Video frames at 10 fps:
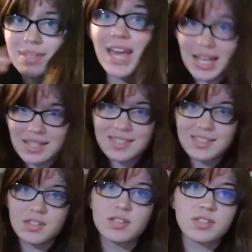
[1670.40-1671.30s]

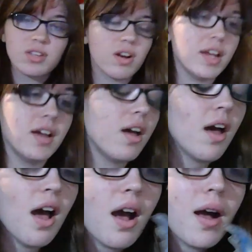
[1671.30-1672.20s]
Yes. Sorry.
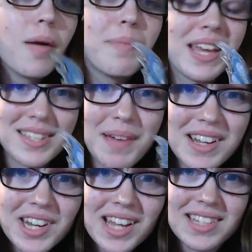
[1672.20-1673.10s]
Pixie
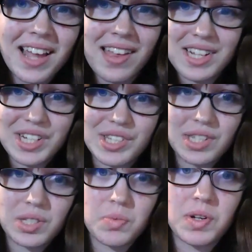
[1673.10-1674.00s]
Magic has eyelashes.
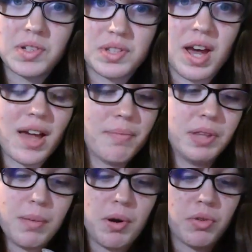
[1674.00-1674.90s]
Season one does not, but
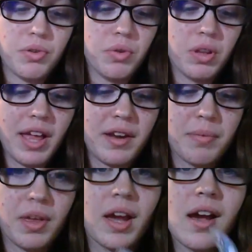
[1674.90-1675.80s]
they both do the light up
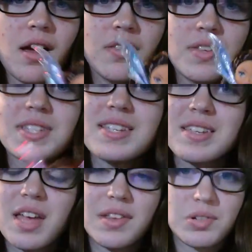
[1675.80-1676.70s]
thing. This is
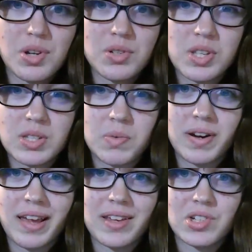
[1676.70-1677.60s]
and there's no season one
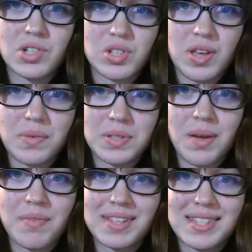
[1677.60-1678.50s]
Aisha, so that was
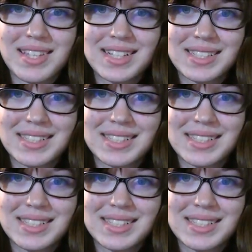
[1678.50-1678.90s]
obvious.